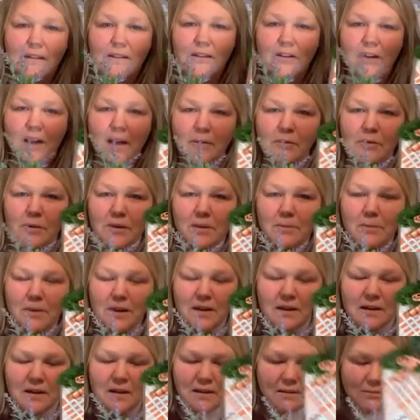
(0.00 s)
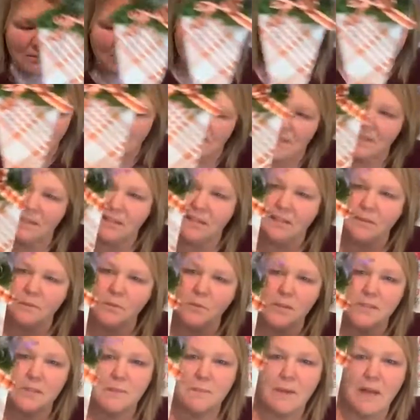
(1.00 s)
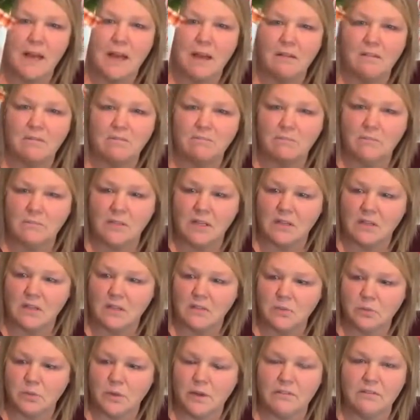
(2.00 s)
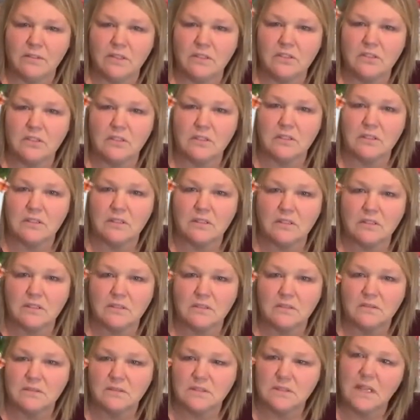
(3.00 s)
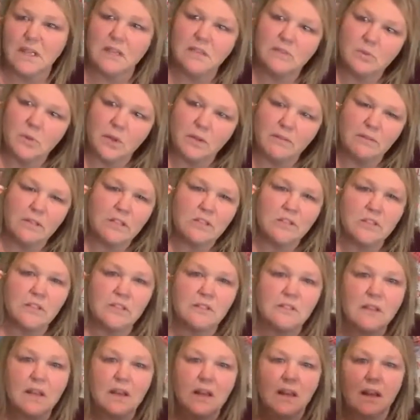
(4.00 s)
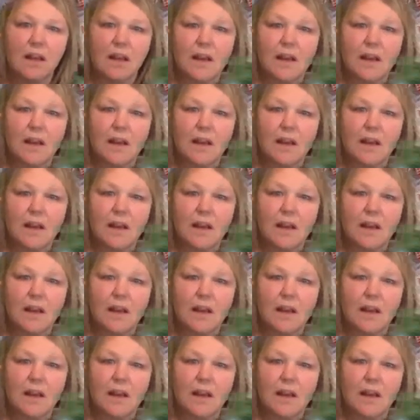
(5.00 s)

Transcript: They're not really bitty because like this one's about a good 12 inches, 10, 12 inches.